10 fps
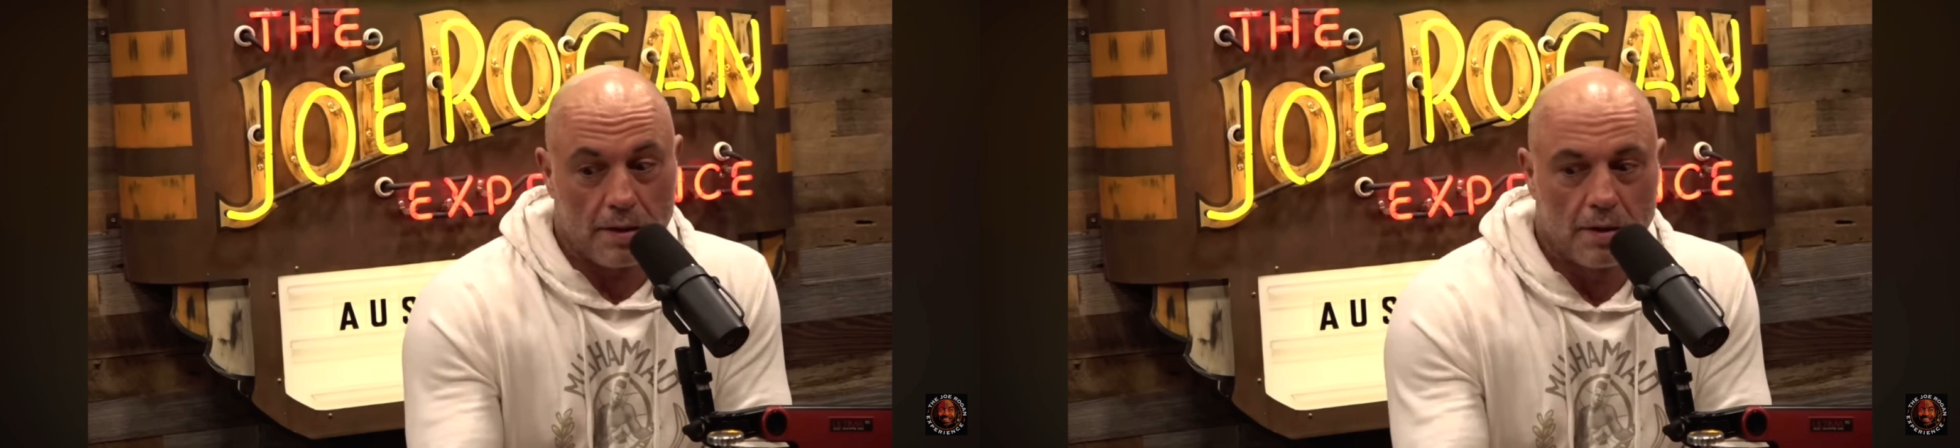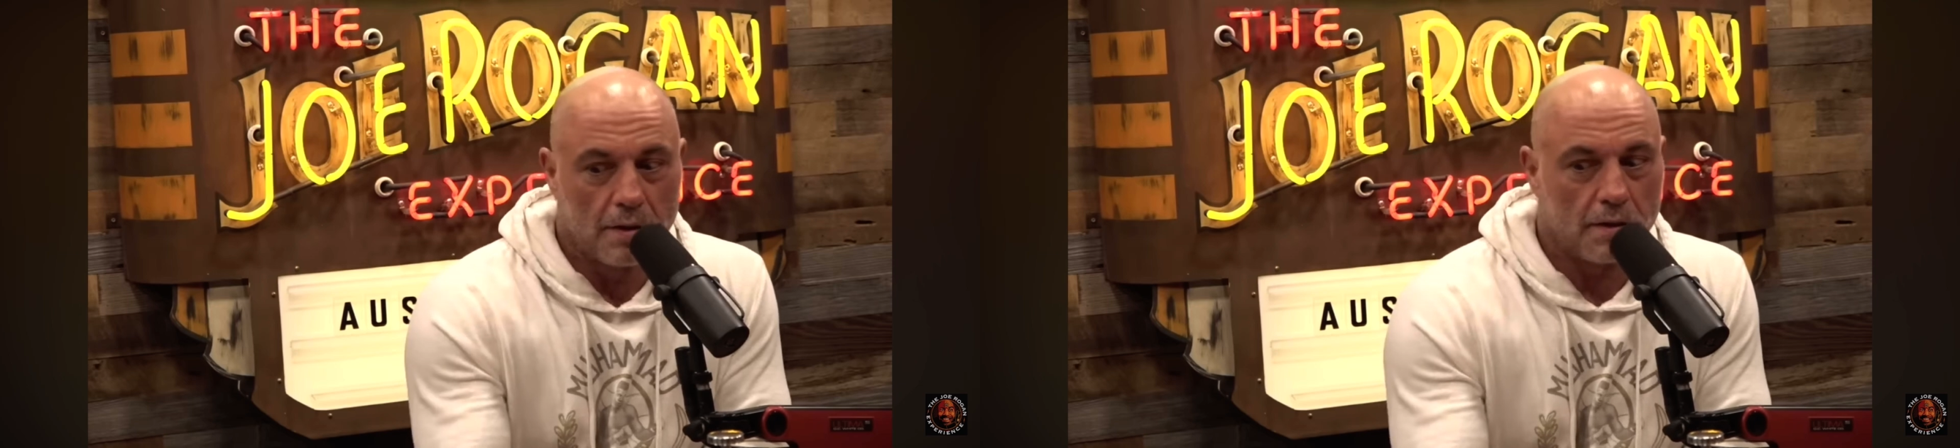
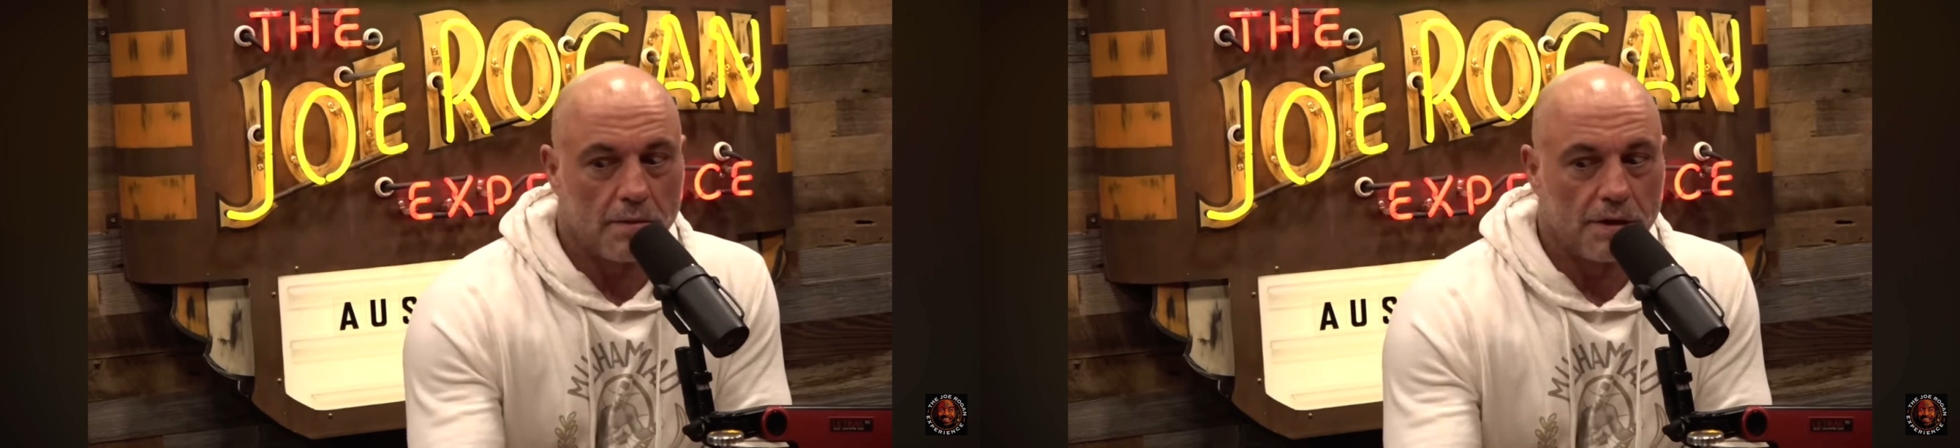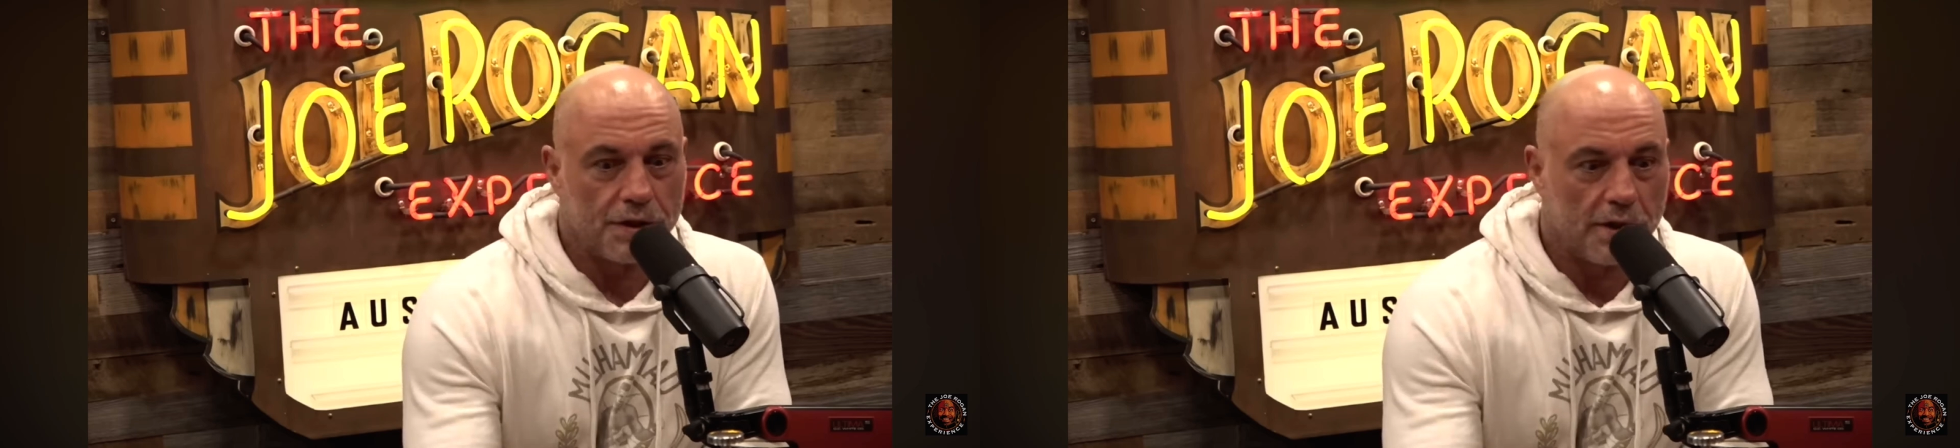There's so
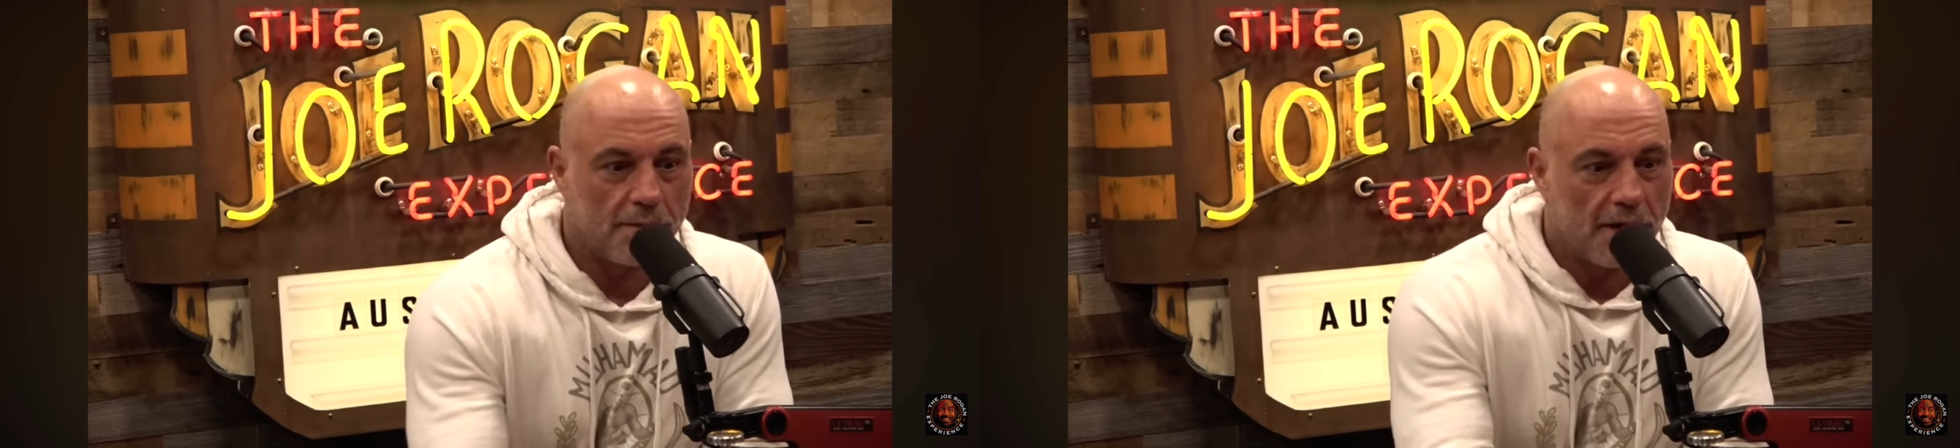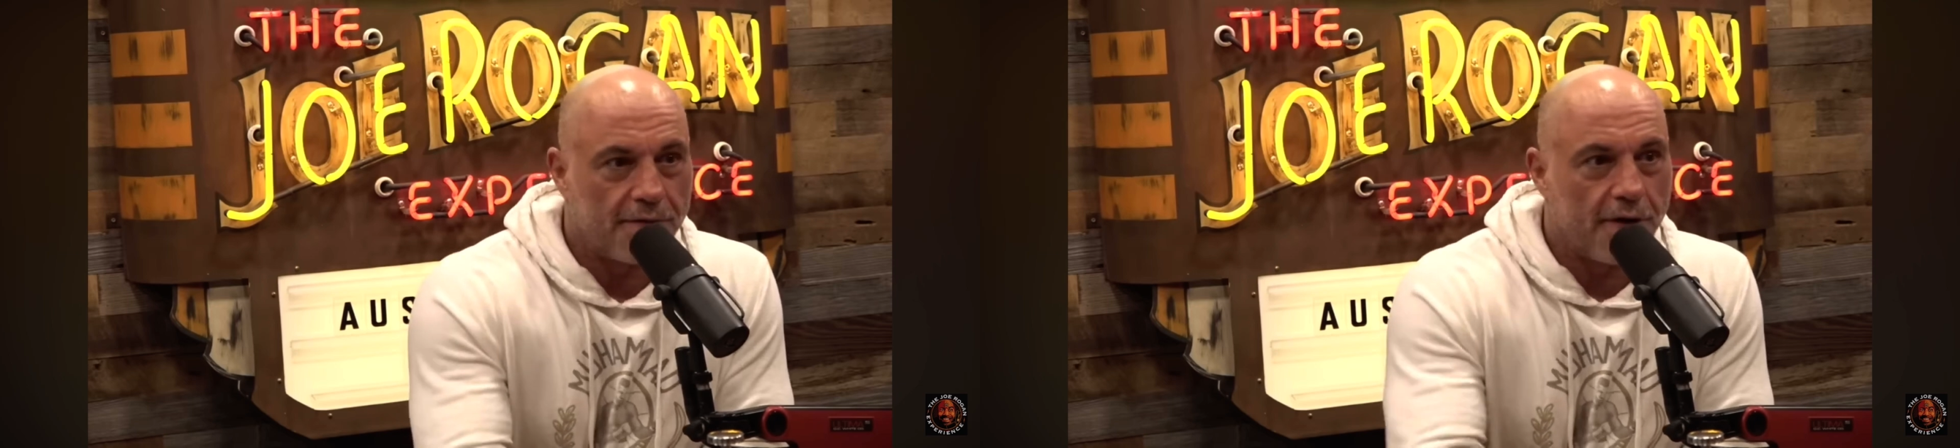much shit to
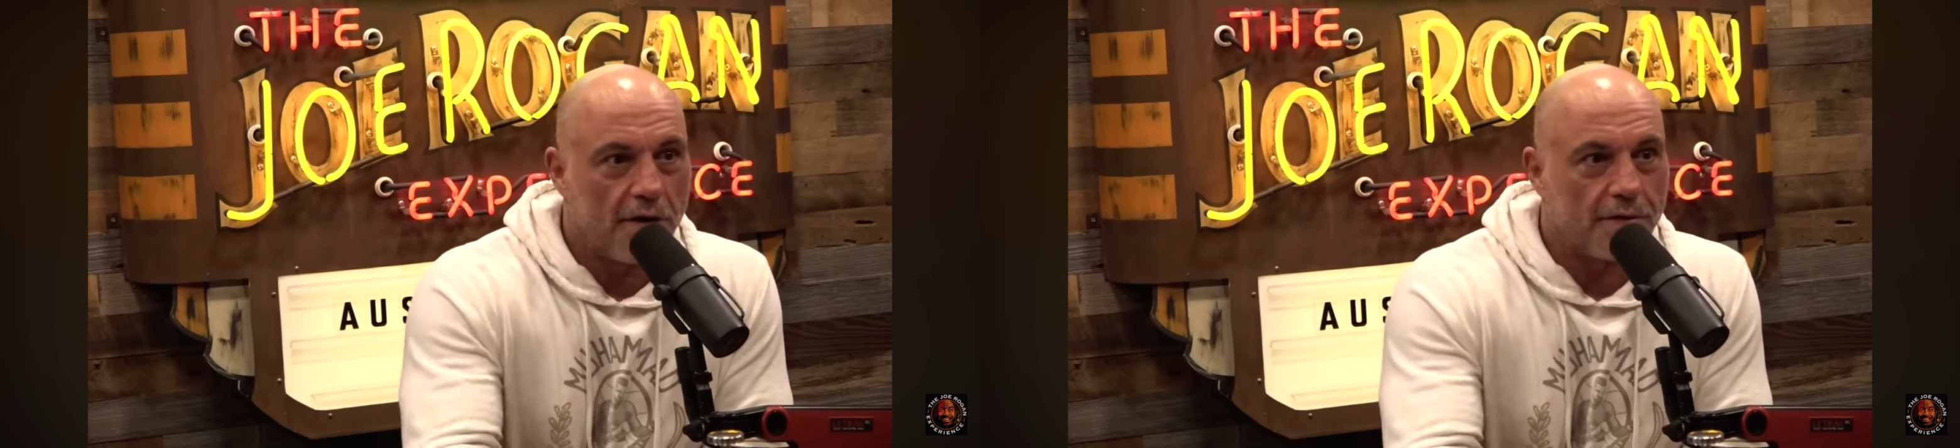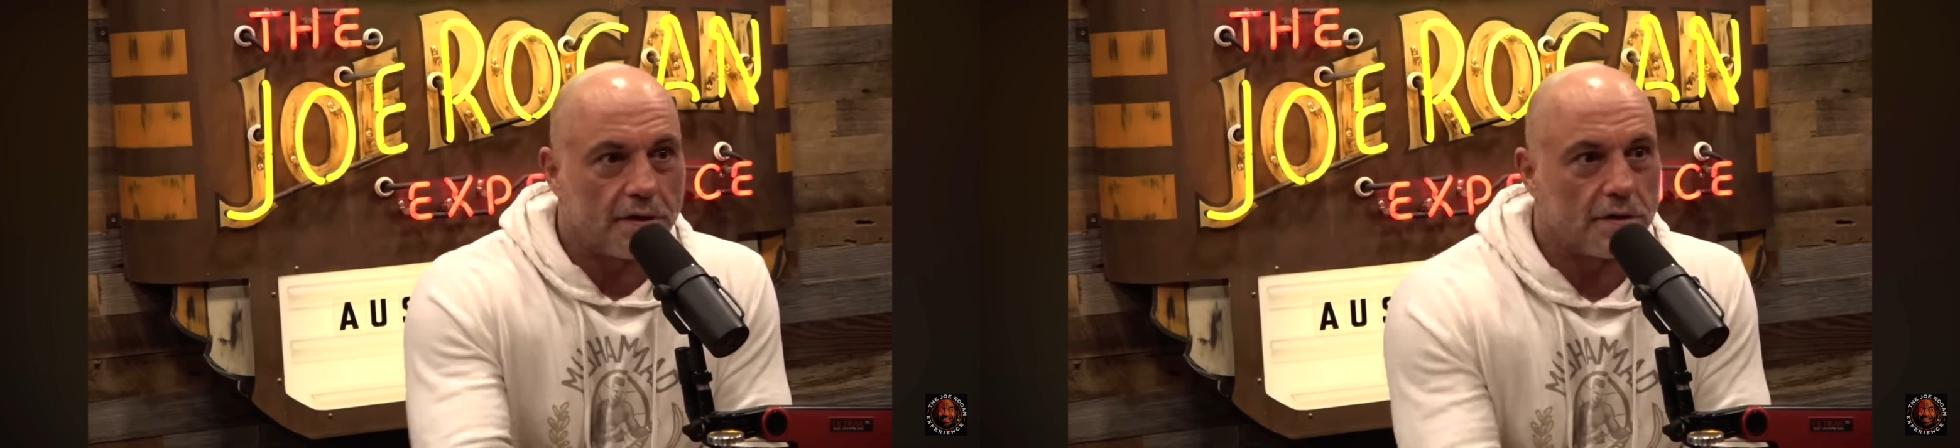make fun of
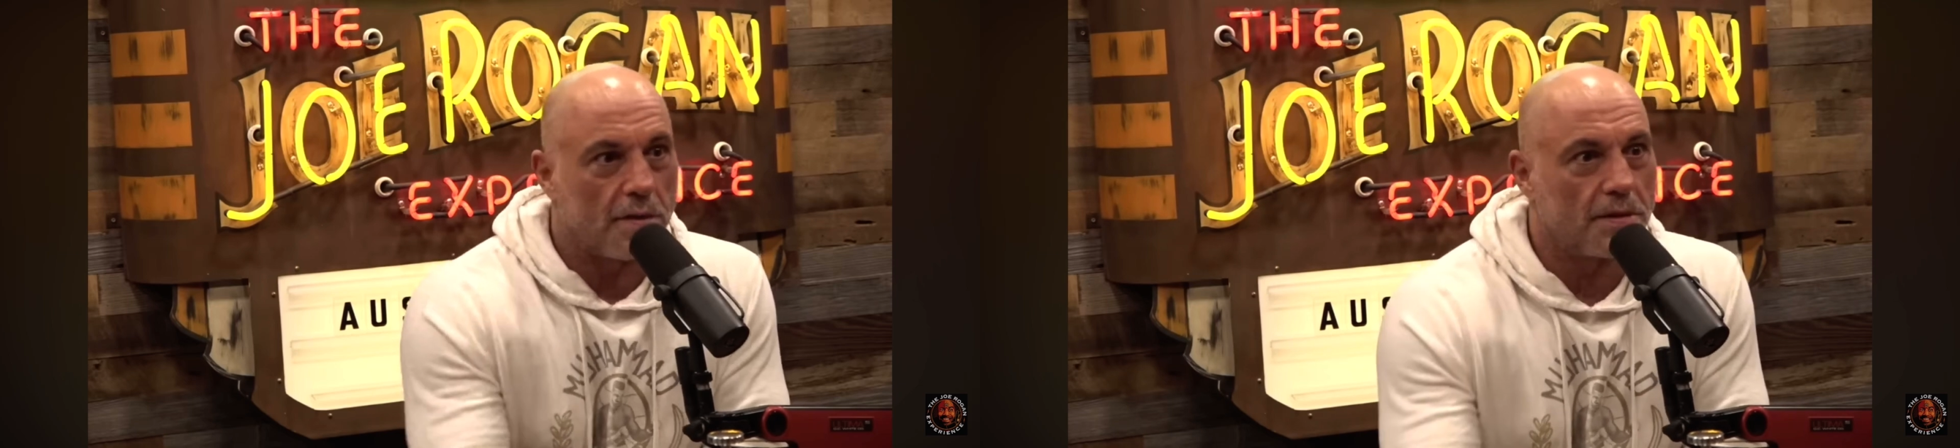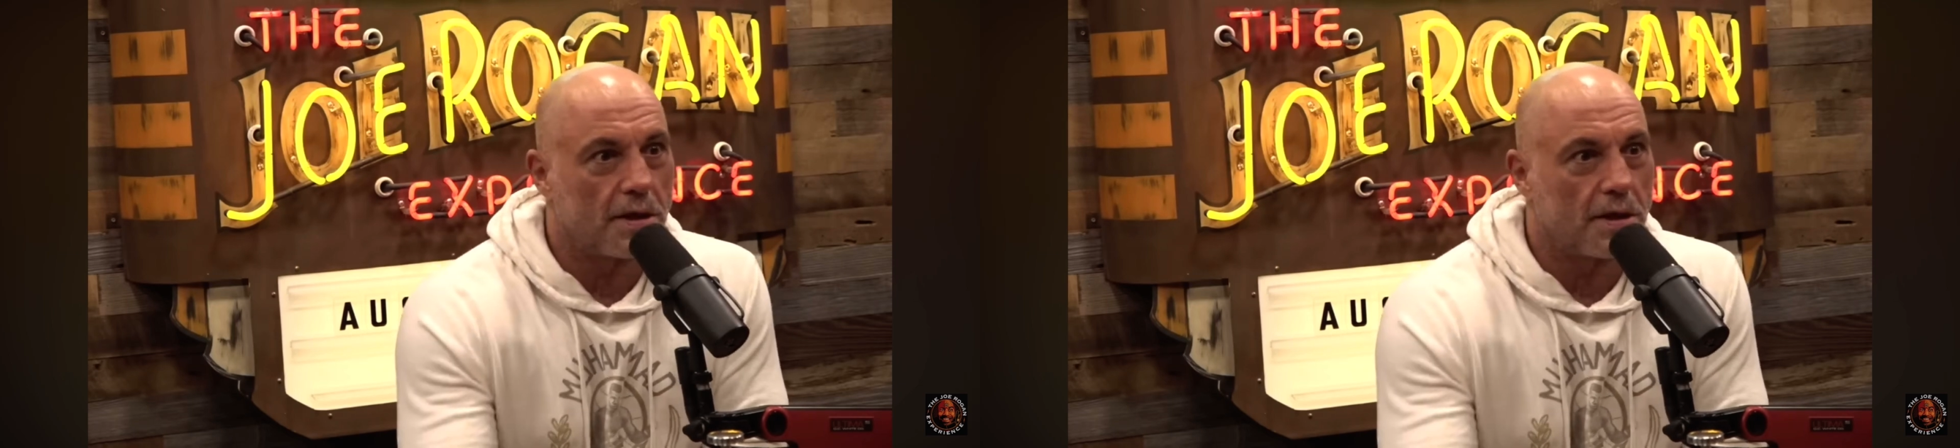because it's almost like